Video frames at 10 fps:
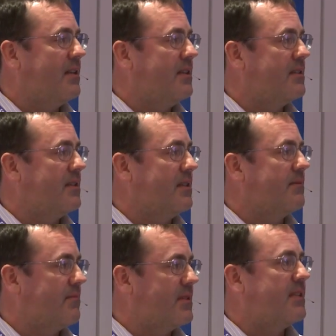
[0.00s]
that
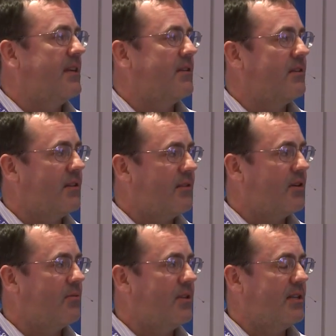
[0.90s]
isn't standard
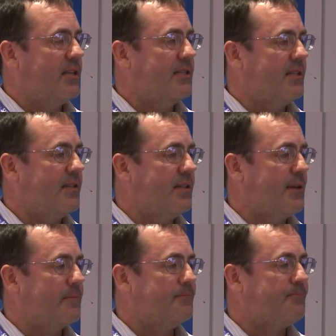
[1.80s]
delivered within
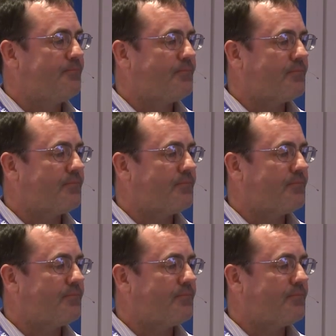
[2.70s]
ECC.